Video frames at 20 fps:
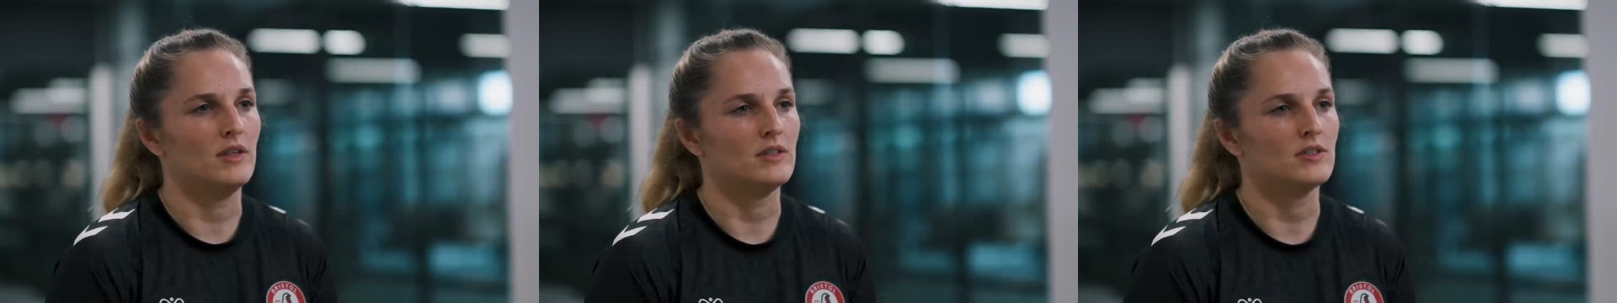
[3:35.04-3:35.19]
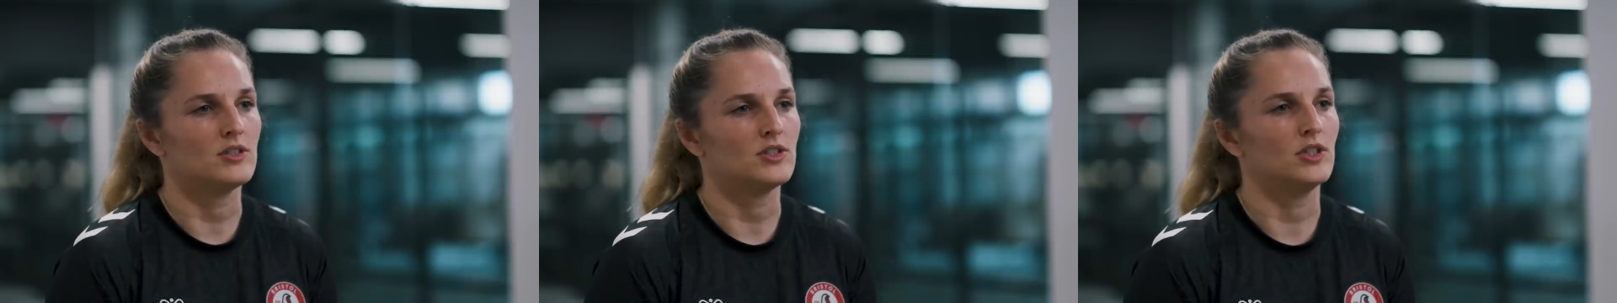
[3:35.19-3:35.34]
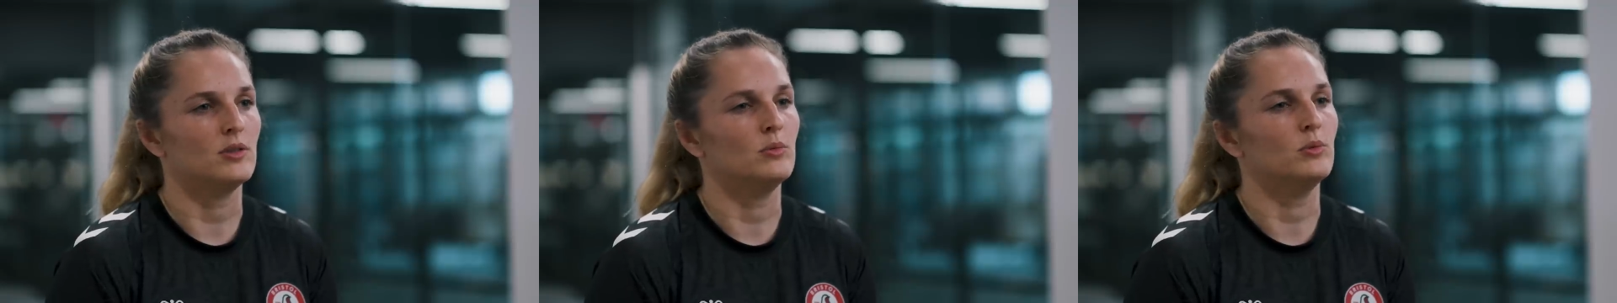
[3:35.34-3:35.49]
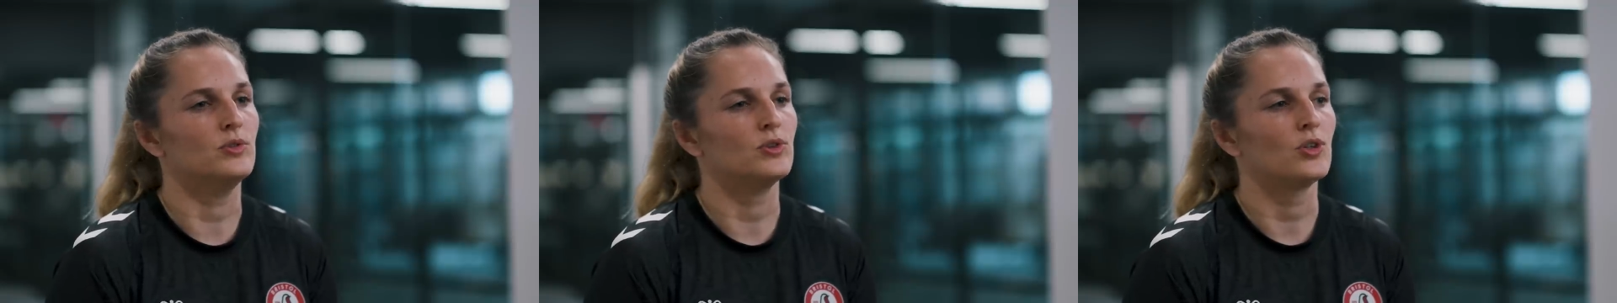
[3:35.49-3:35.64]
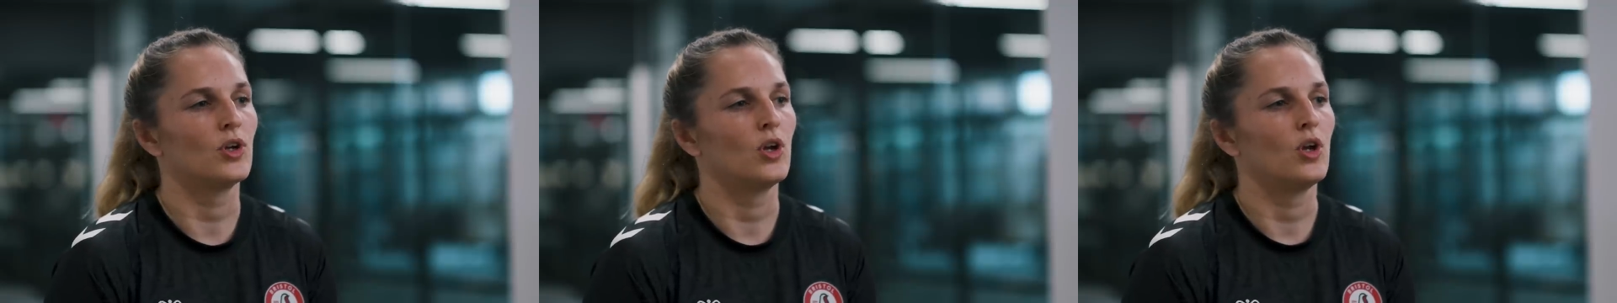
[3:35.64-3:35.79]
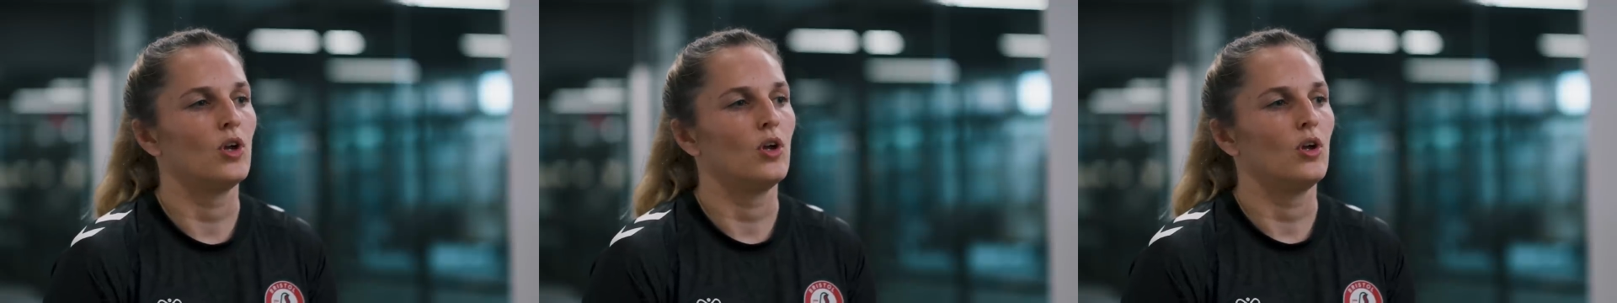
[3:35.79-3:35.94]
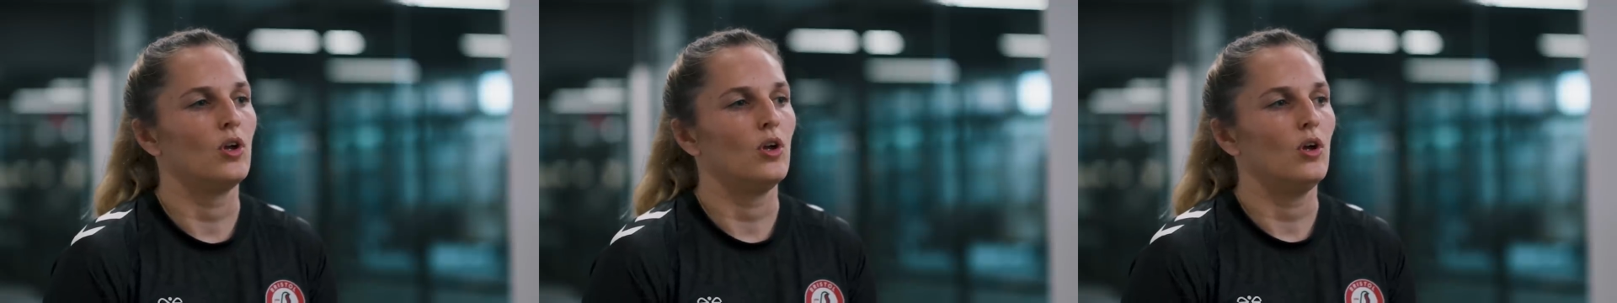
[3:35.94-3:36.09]
this, she was
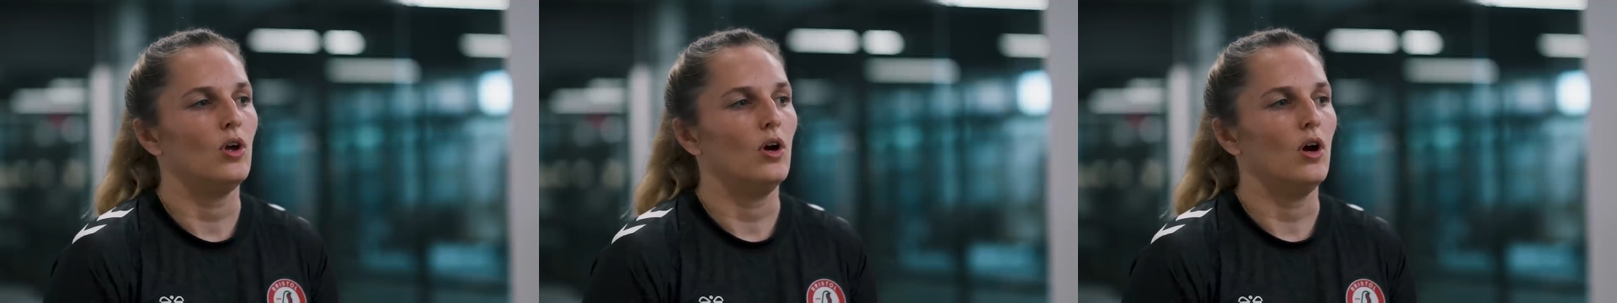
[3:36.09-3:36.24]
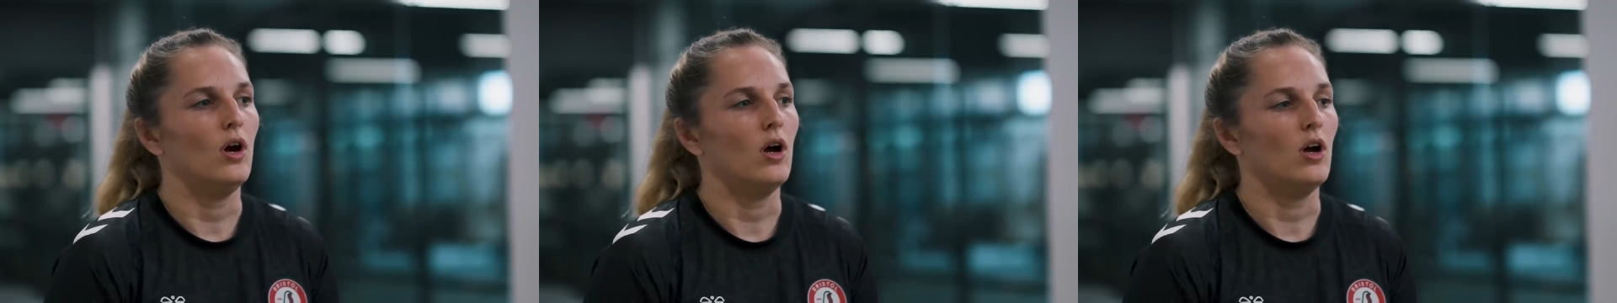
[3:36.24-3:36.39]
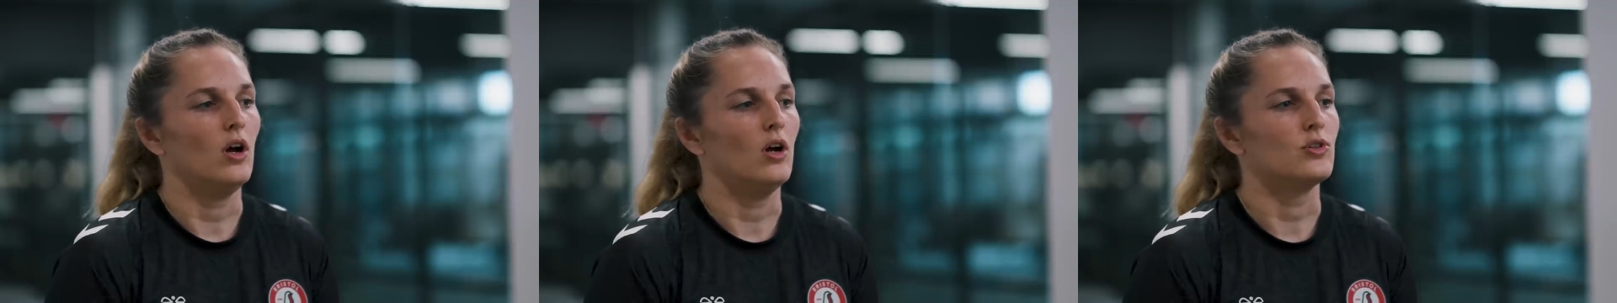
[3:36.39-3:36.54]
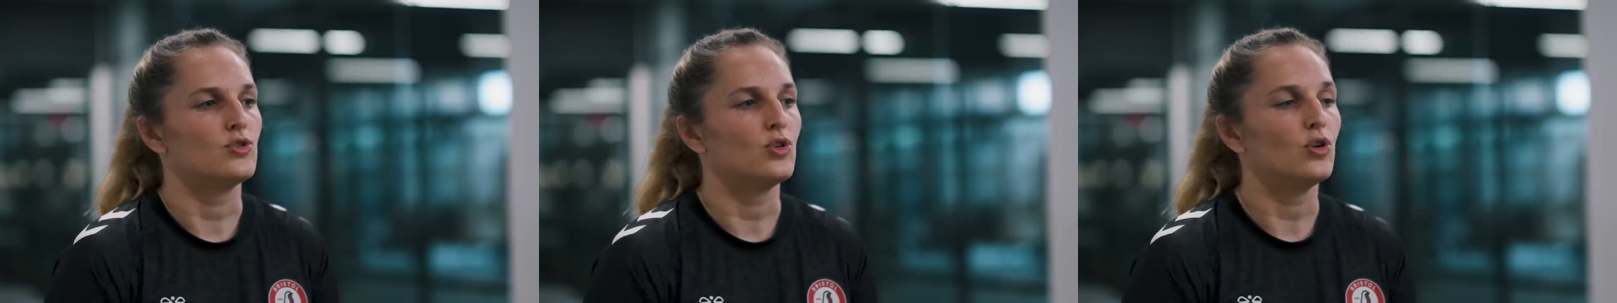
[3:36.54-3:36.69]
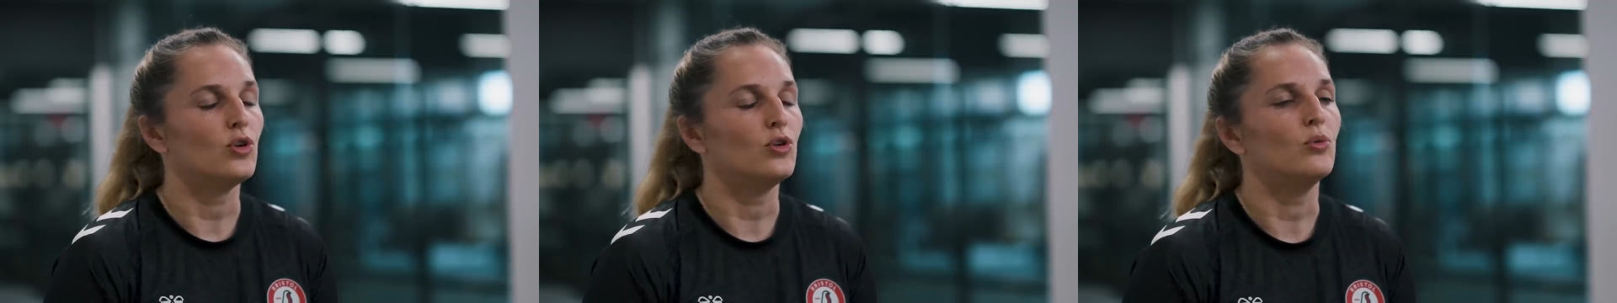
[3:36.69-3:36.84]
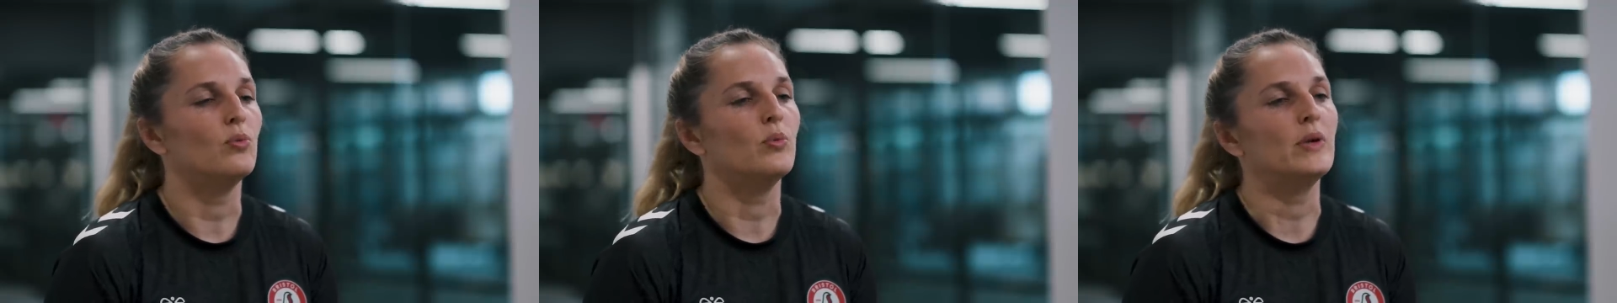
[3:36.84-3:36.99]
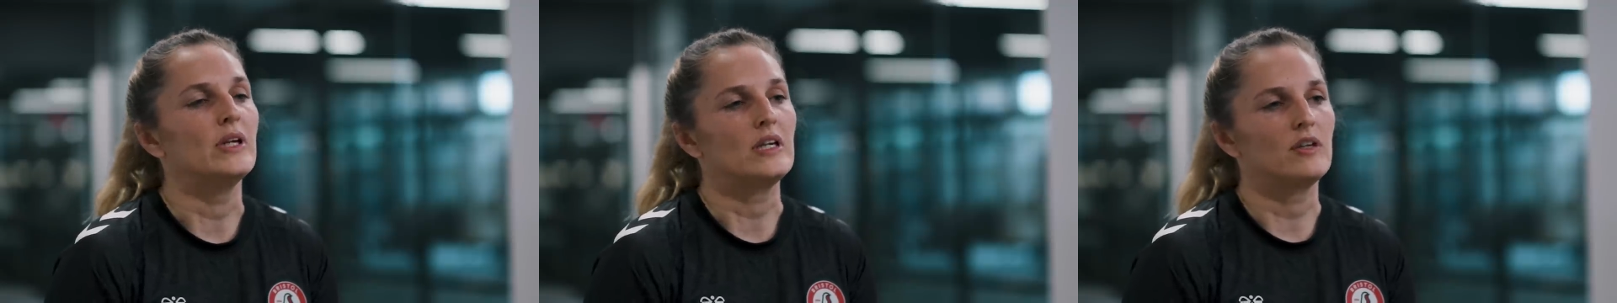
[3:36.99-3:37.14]

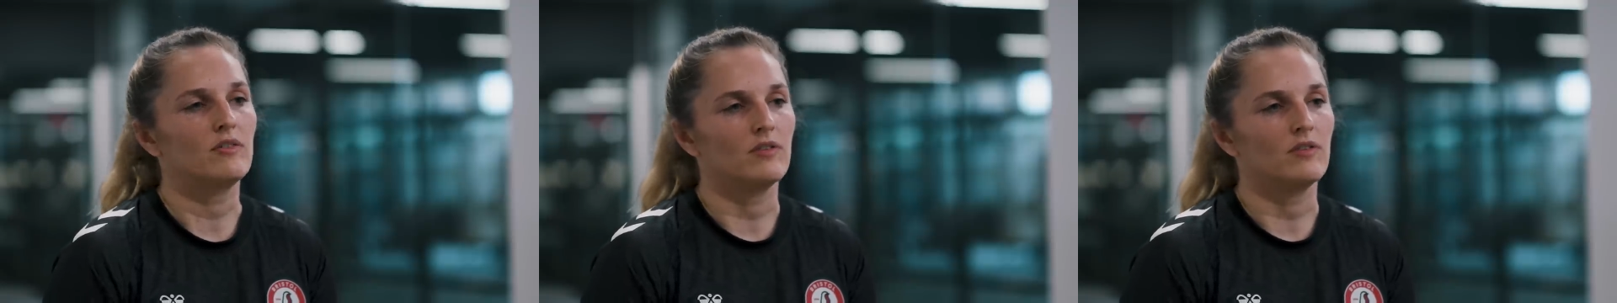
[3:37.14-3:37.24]
too weak